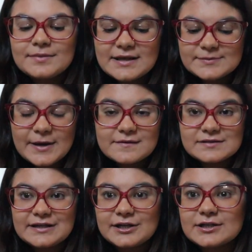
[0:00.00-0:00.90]
This pair of
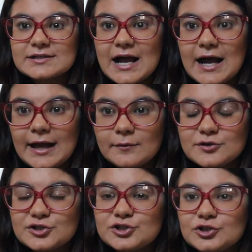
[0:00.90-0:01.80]
sneakers, I
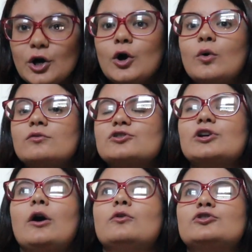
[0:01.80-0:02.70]
was so,
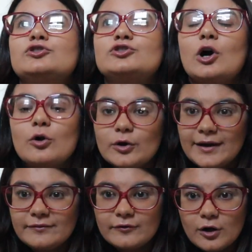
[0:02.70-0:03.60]
so, so
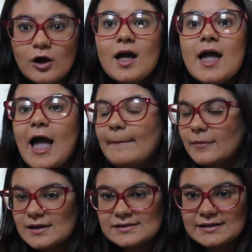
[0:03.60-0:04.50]
grateful
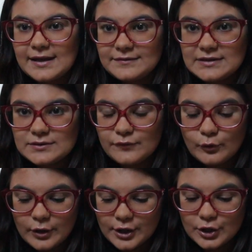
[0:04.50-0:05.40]
and blessed to get these
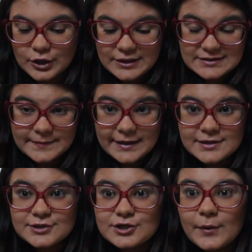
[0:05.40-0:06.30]
for
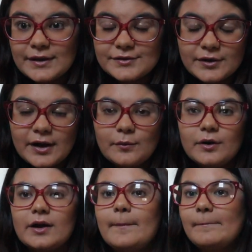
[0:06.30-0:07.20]
Christmas. So I thought I
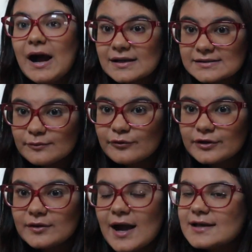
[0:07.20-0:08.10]
would unbox them
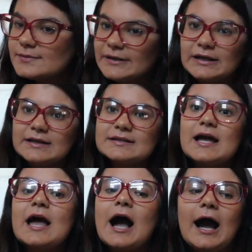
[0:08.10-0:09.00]
for you guys because
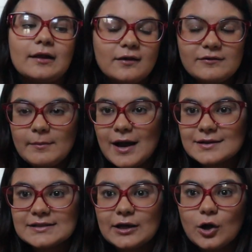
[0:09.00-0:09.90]
I love
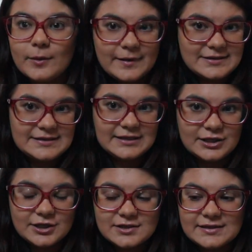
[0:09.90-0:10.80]
unboxing all my
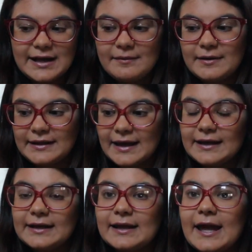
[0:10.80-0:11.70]
sneakers that I've been
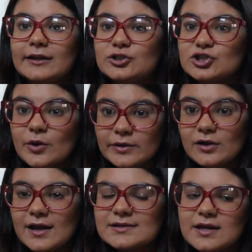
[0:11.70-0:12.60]
getting and showing
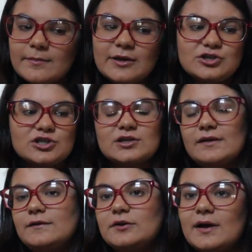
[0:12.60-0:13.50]
you guys them and just
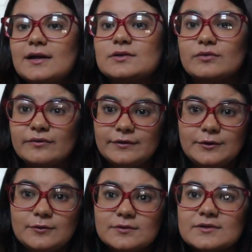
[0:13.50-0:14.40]
giving you guys
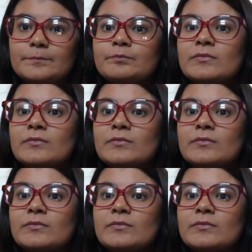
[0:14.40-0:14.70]
reviews